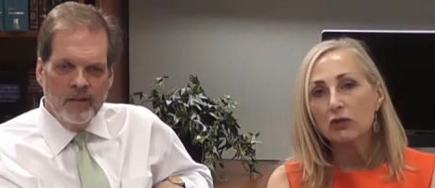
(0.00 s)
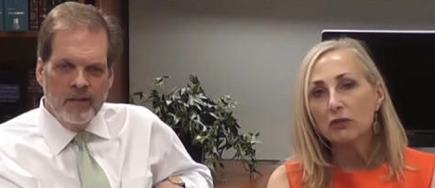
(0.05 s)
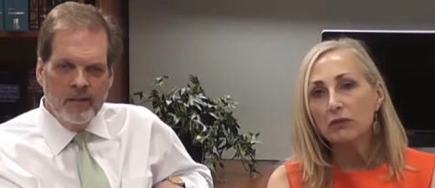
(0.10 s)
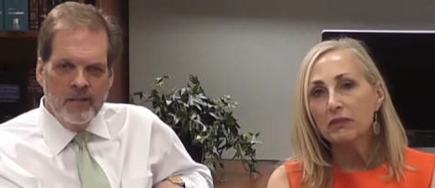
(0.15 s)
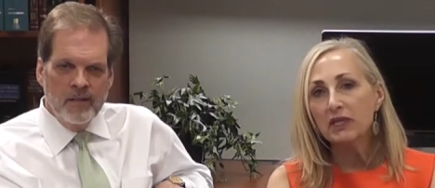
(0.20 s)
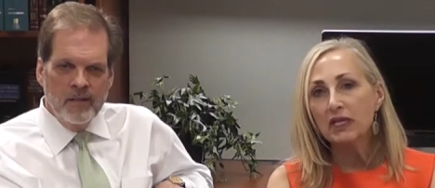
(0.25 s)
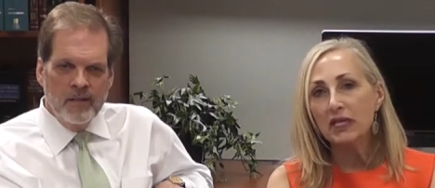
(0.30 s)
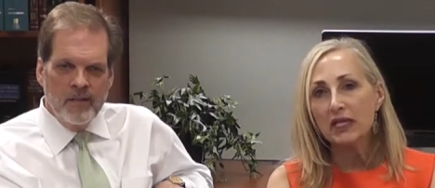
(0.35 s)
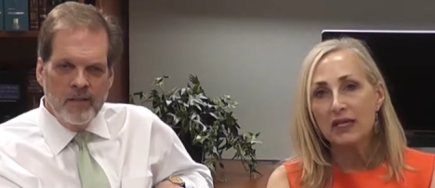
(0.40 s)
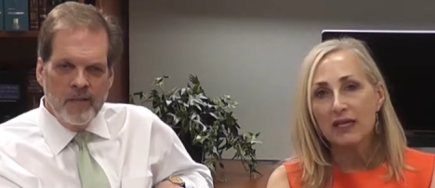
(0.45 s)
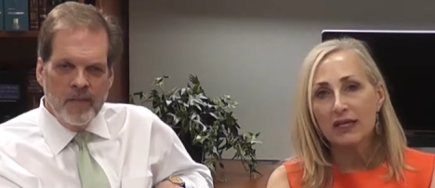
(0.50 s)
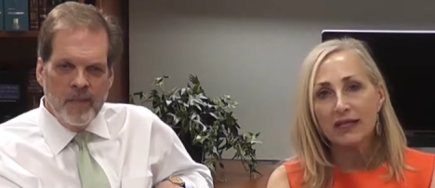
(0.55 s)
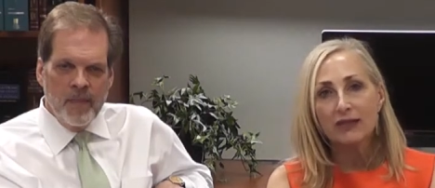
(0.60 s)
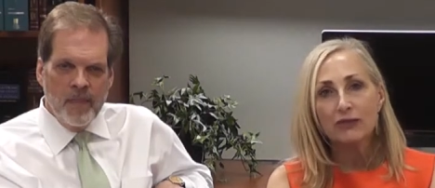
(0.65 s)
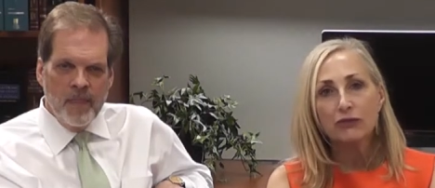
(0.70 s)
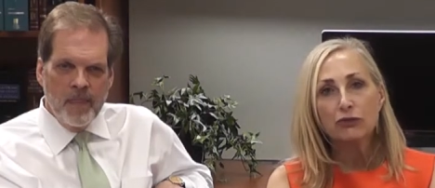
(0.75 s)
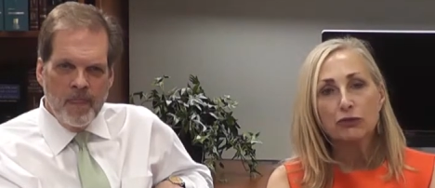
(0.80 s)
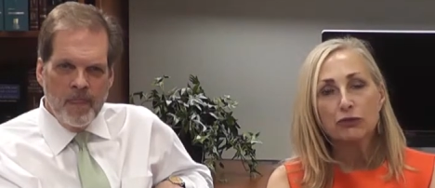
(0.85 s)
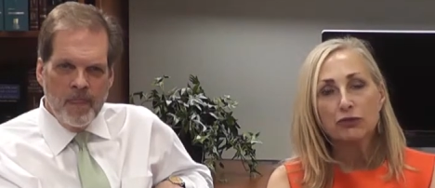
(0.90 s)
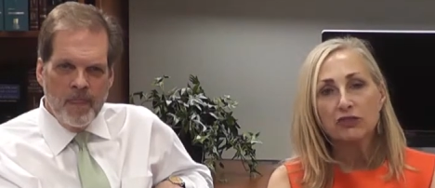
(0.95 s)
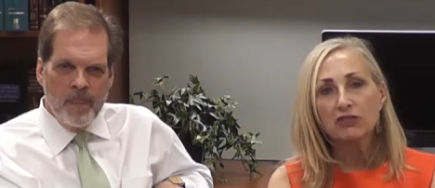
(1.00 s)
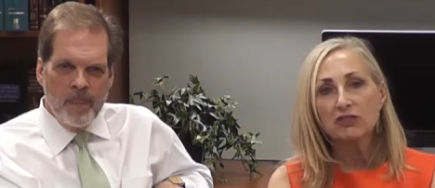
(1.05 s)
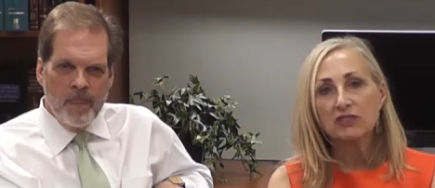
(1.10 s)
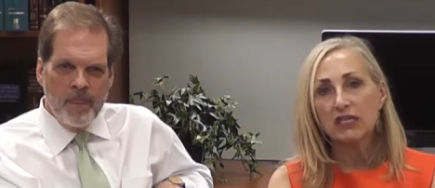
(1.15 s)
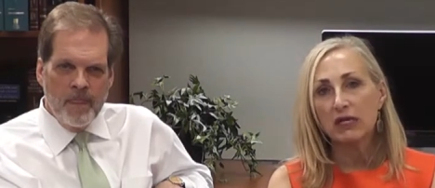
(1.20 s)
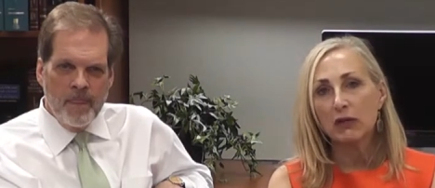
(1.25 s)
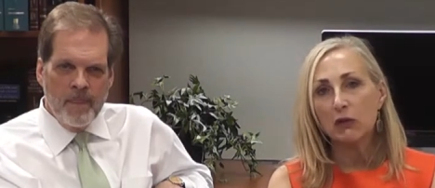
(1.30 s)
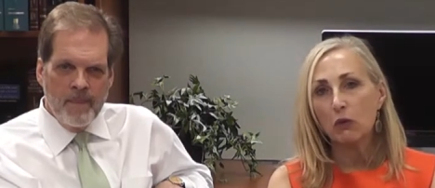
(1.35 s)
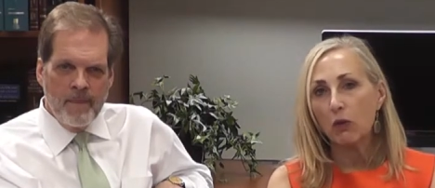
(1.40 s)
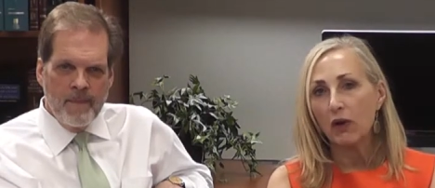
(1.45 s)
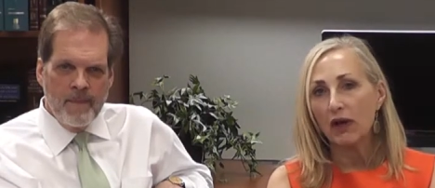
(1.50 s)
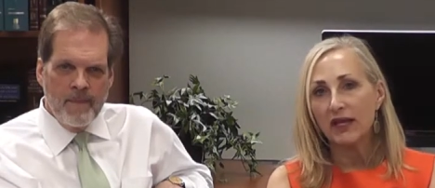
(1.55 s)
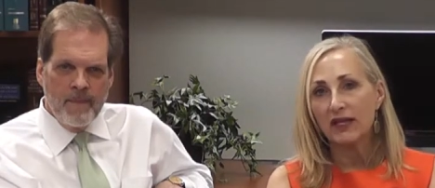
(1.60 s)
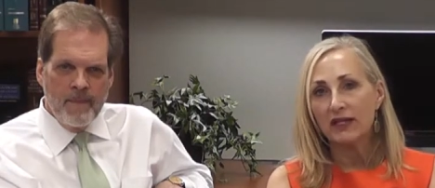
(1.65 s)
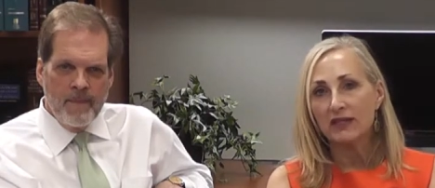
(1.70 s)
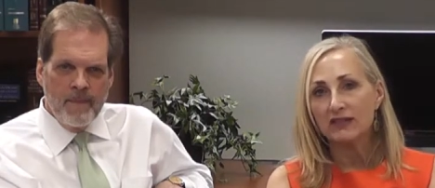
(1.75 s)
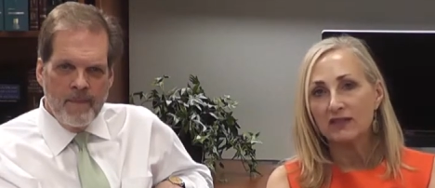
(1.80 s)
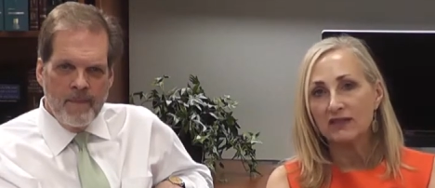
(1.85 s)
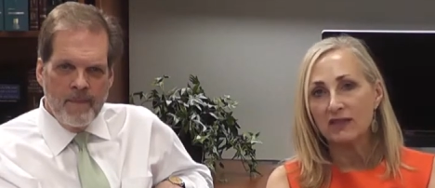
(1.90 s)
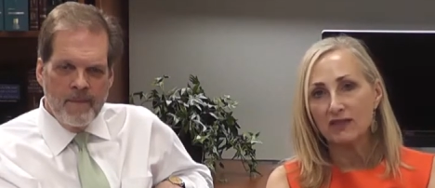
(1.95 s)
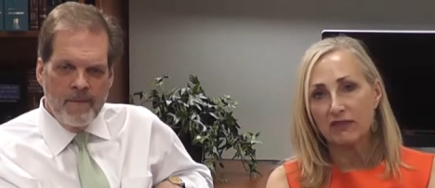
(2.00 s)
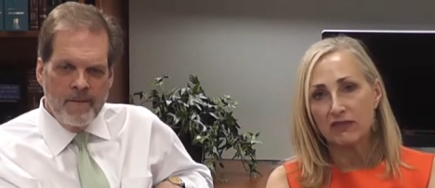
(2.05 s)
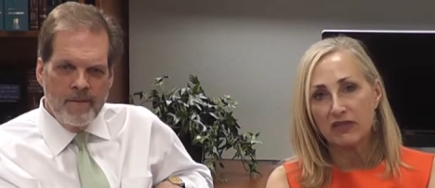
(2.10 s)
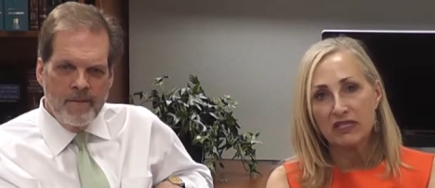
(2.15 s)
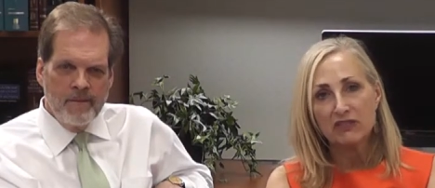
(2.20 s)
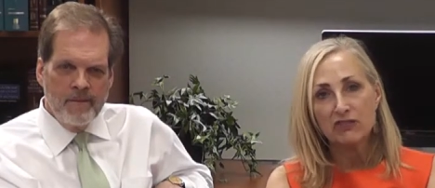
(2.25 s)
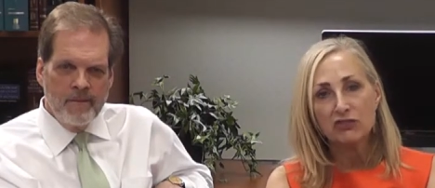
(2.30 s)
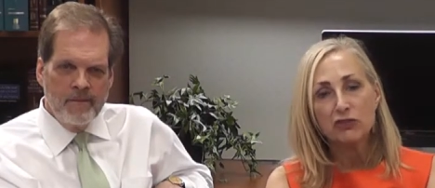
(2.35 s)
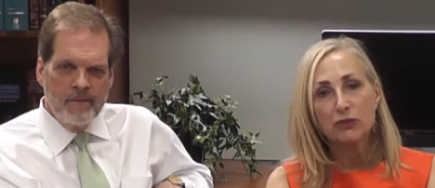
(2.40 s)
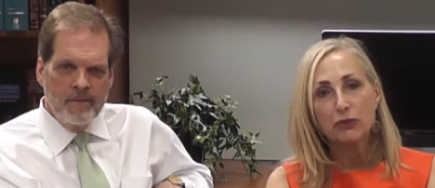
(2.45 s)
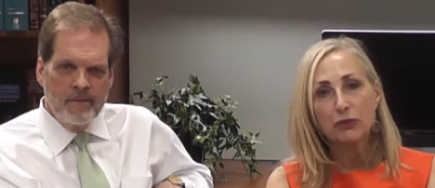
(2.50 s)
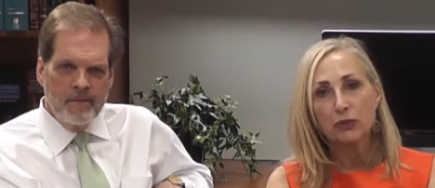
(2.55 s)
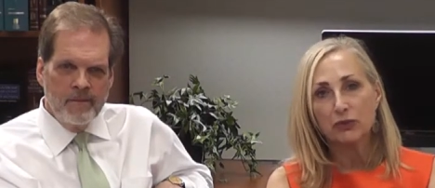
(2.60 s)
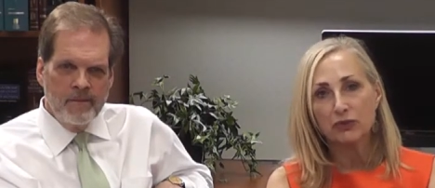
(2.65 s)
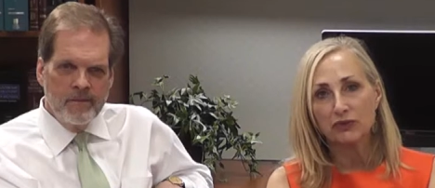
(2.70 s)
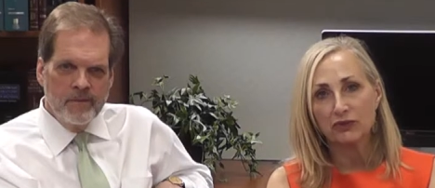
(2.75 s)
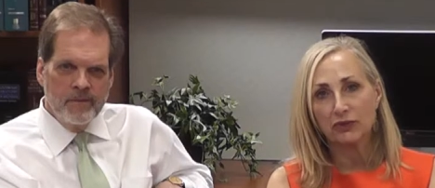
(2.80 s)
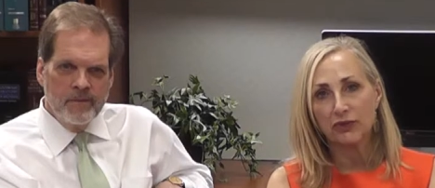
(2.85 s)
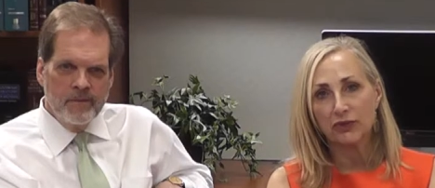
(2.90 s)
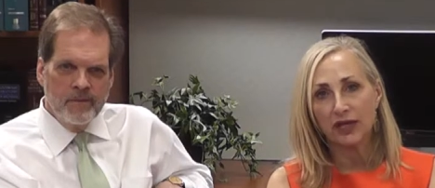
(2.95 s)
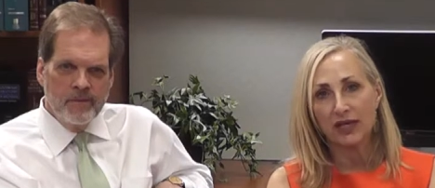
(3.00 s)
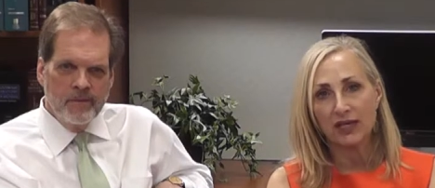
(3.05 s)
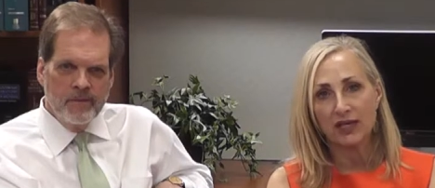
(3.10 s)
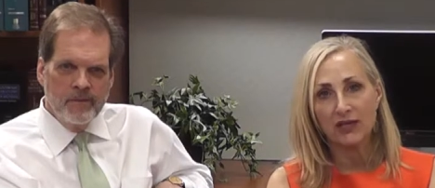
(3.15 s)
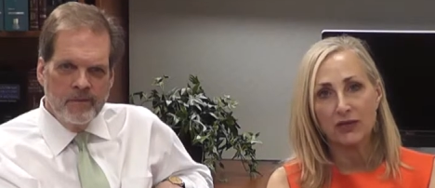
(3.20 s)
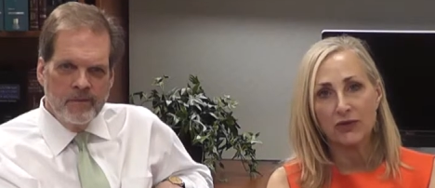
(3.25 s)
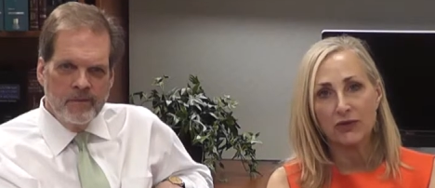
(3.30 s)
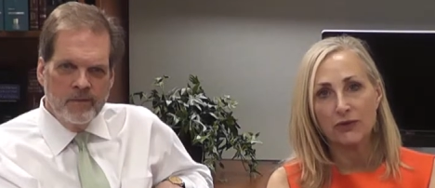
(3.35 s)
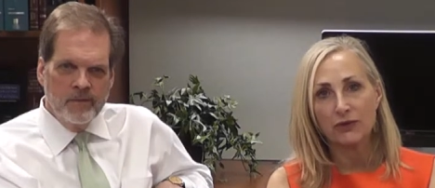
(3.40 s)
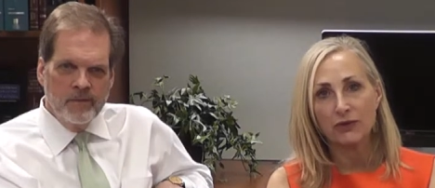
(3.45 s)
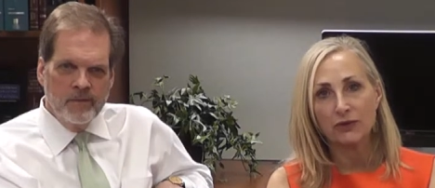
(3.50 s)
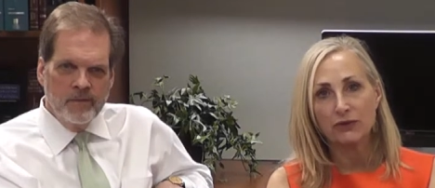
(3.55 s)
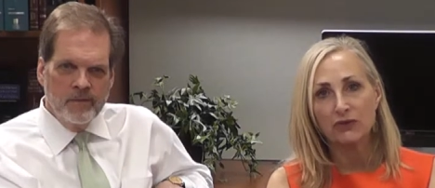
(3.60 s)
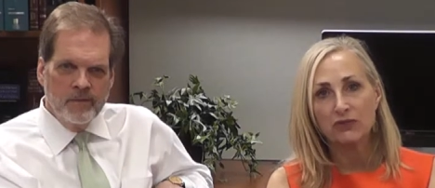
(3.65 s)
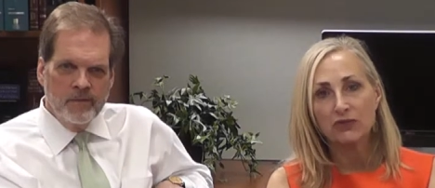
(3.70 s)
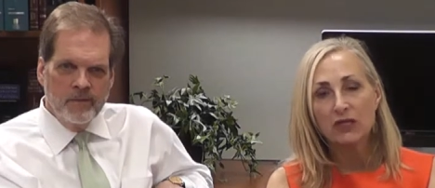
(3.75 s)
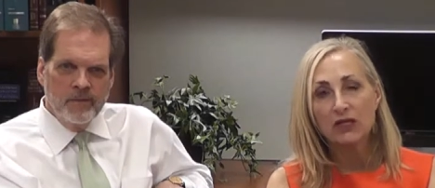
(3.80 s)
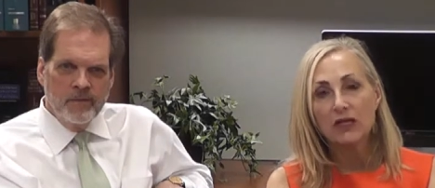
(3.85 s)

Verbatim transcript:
Speaker 1: many interesting ways that these tools are getting used,